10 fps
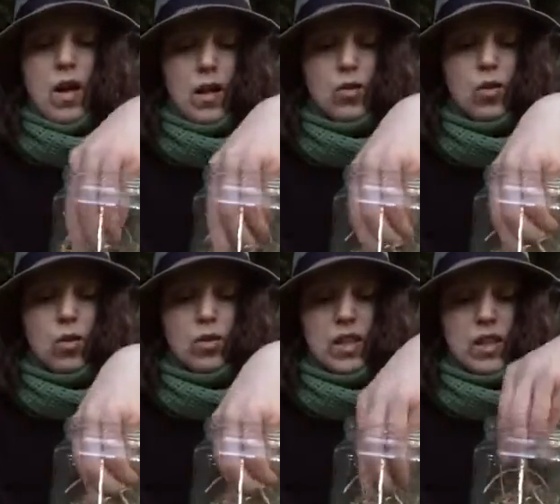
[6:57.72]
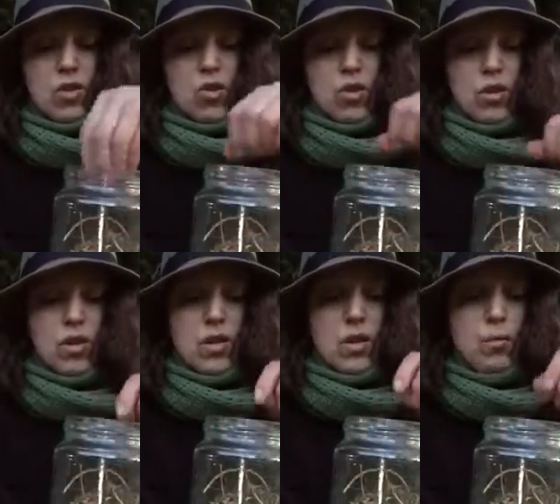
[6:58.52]
alcohol tincture
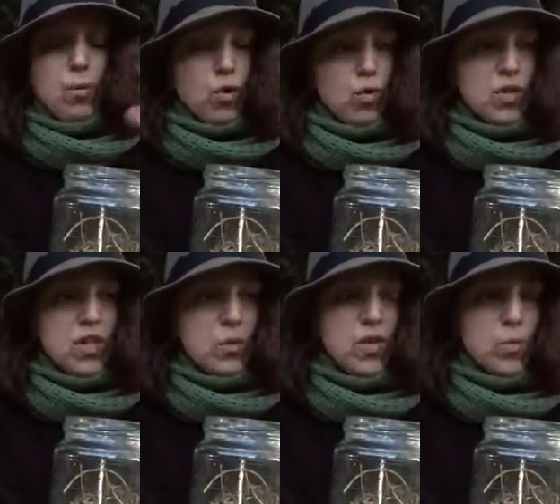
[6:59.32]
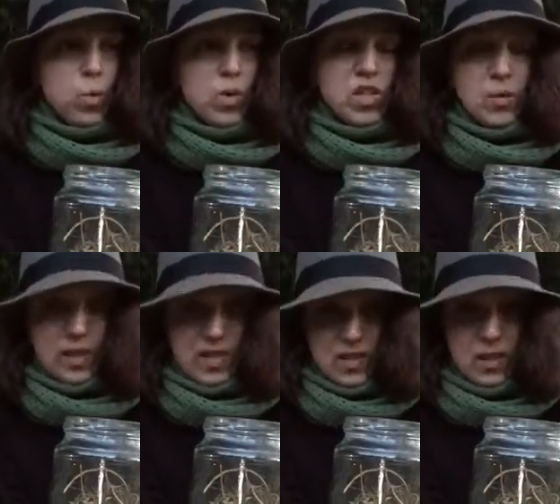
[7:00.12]
polluted with water when it's